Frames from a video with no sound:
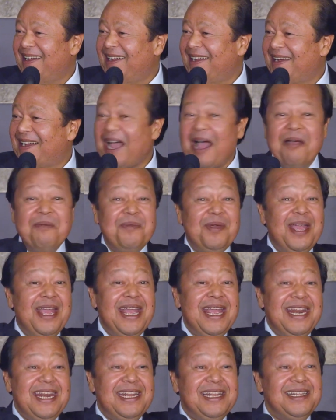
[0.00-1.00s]
come
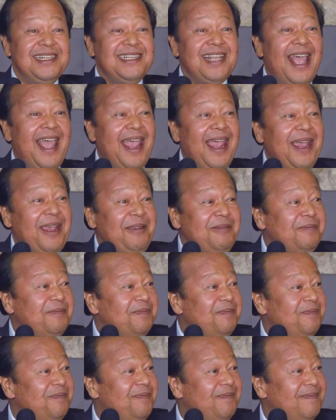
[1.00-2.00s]
in and saying,
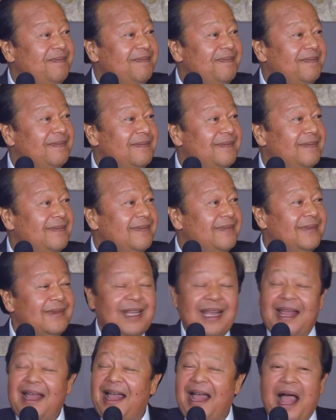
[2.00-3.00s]

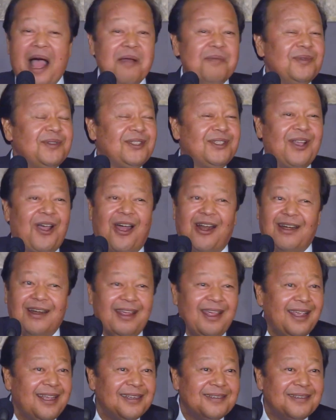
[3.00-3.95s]
I'm sorry.